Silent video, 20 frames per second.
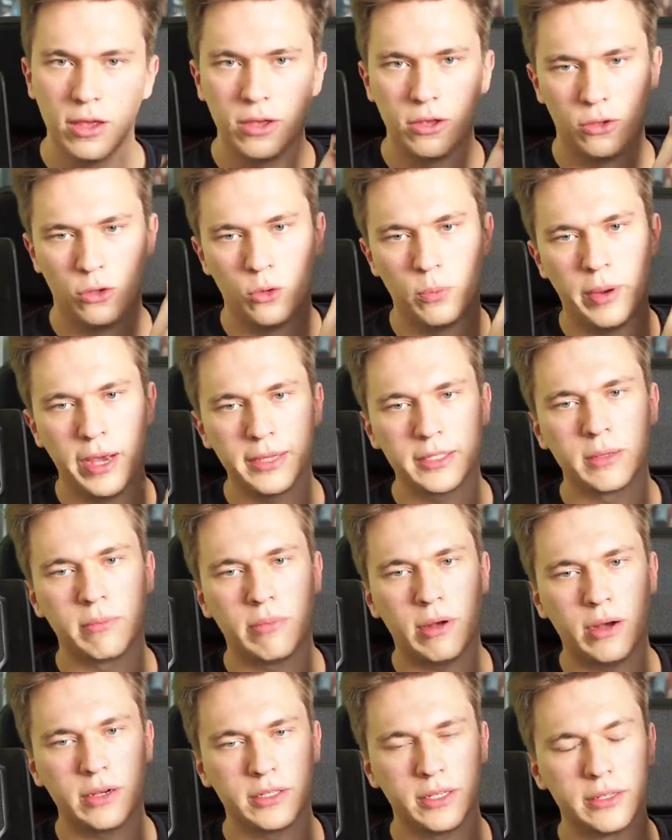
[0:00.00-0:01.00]
you buy some
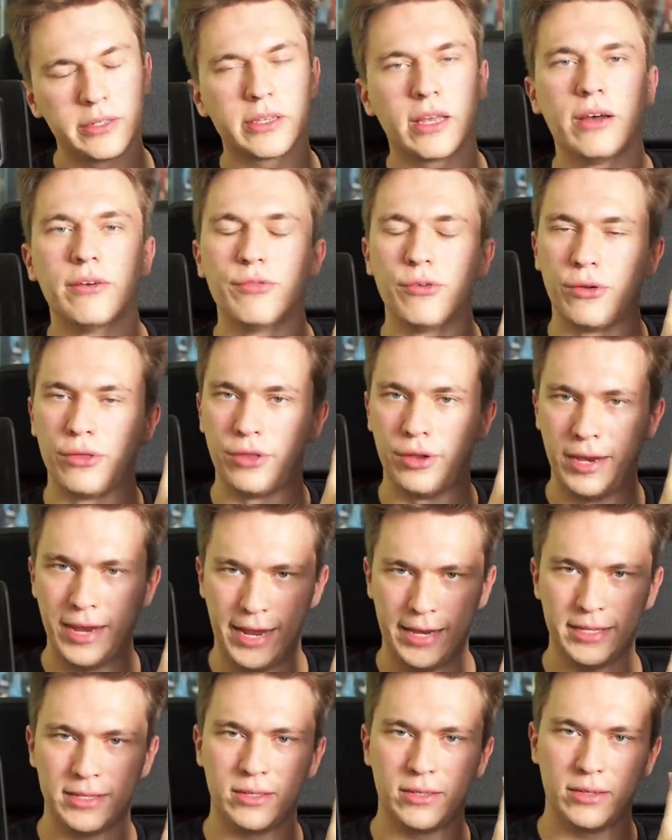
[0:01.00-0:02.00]
boxes of the
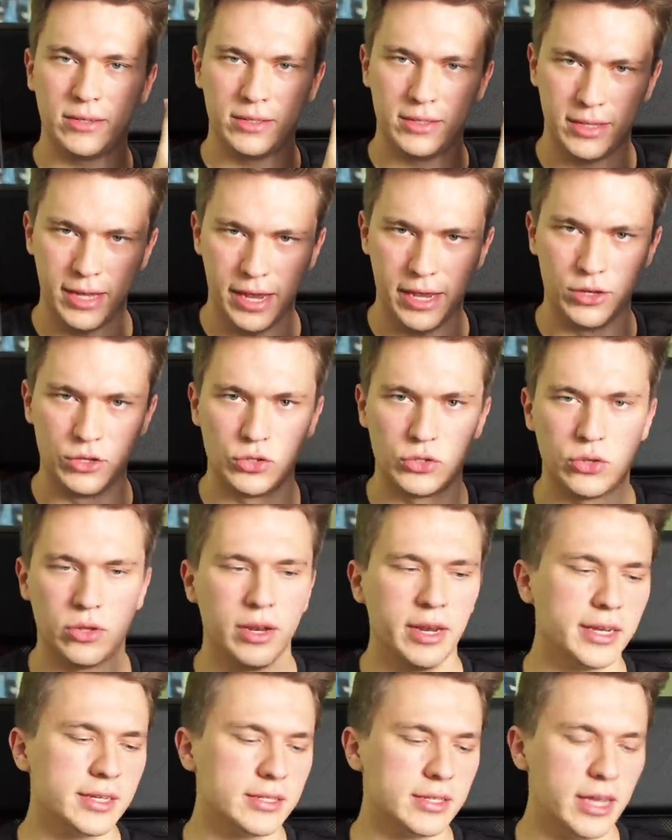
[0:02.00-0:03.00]
next stage. So the
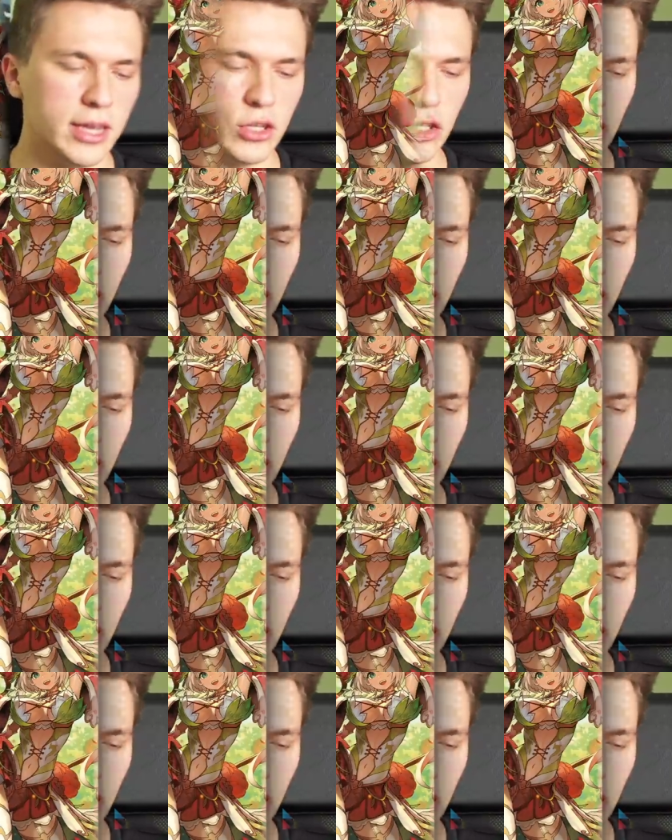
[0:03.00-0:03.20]
next stage